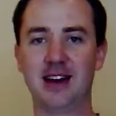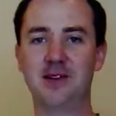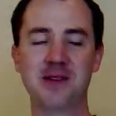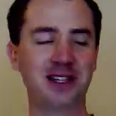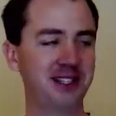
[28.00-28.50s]

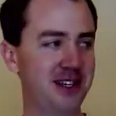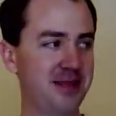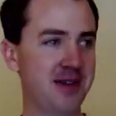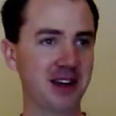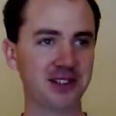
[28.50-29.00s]
My
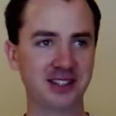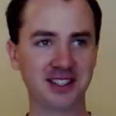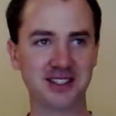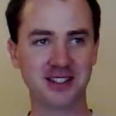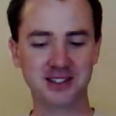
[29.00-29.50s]
team actually
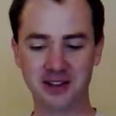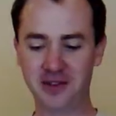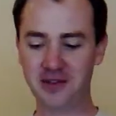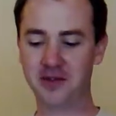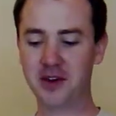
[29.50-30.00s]
consists
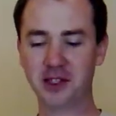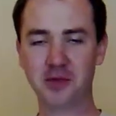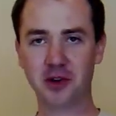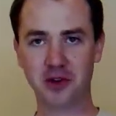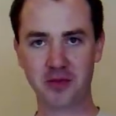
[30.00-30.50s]
of a very
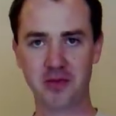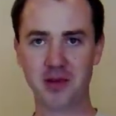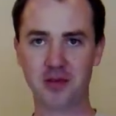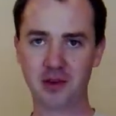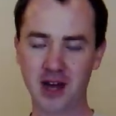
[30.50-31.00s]
small group of
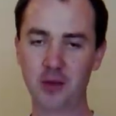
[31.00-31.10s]
people.